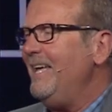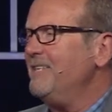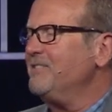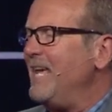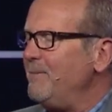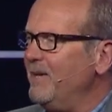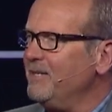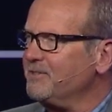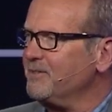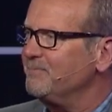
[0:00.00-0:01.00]
His name
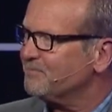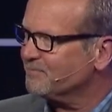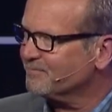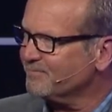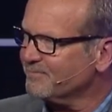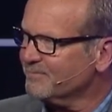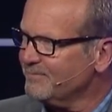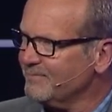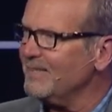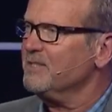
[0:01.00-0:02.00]
is
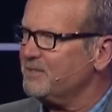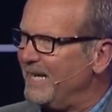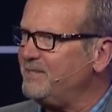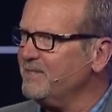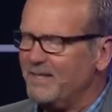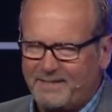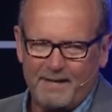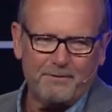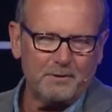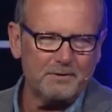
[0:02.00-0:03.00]
Satan, the
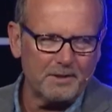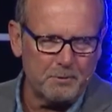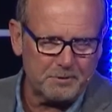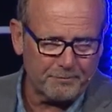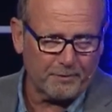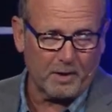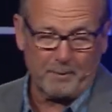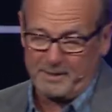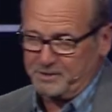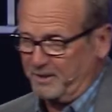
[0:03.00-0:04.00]
devil, Lucifer
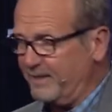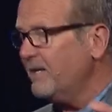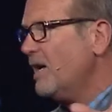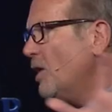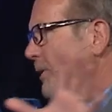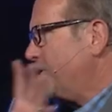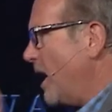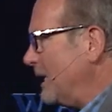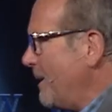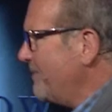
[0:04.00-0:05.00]
originally. We
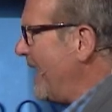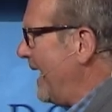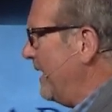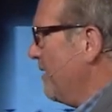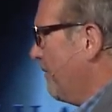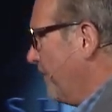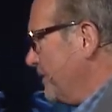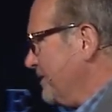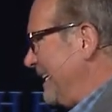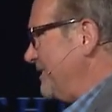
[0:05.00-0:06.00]
talked about that in the
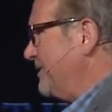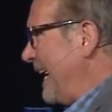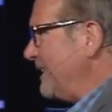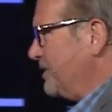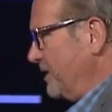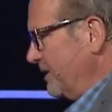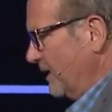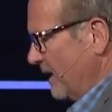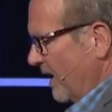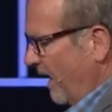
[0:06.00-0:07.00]
first section
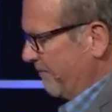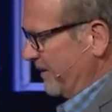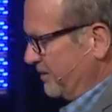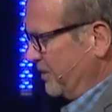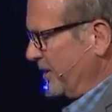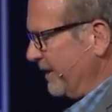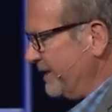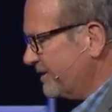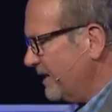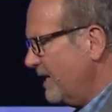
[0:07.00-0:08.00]
of this
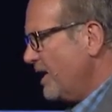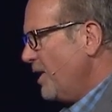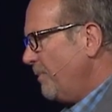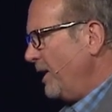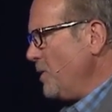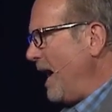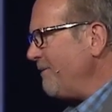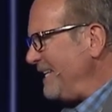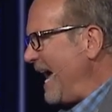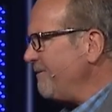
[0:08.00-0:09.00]
series. But you
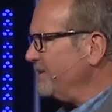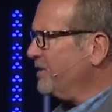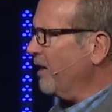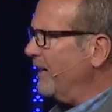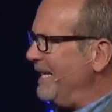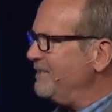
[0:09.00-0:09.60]
have an adversary.